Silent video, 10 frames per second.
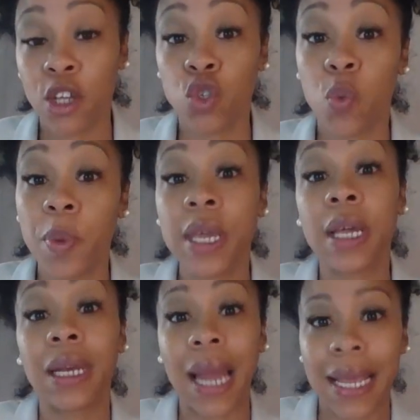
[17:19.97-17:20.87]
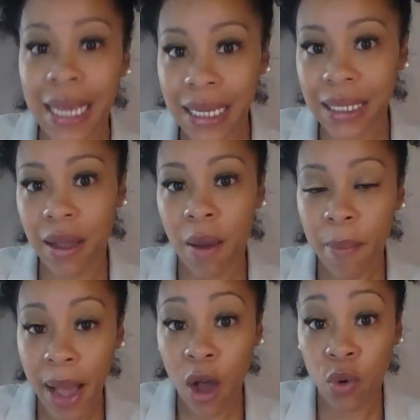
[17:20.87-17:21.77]
to be enlightened
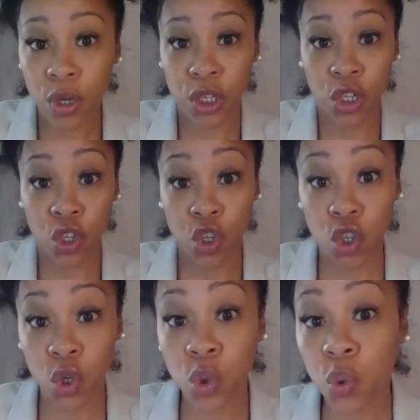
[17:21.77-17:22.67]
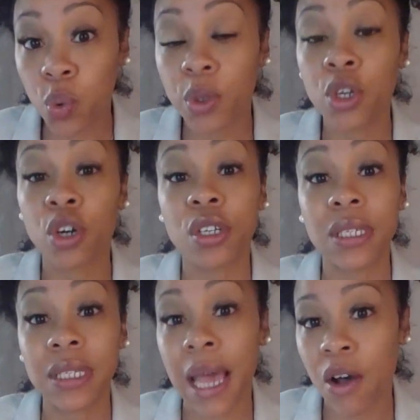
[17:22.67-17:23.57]
about you,
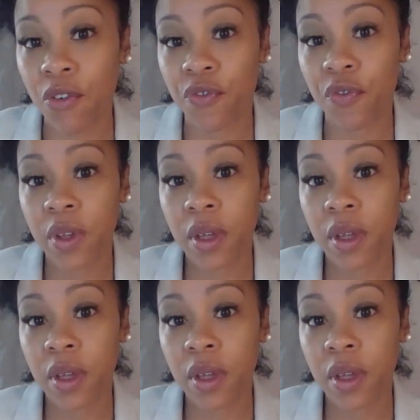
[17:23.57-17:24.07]
yourself.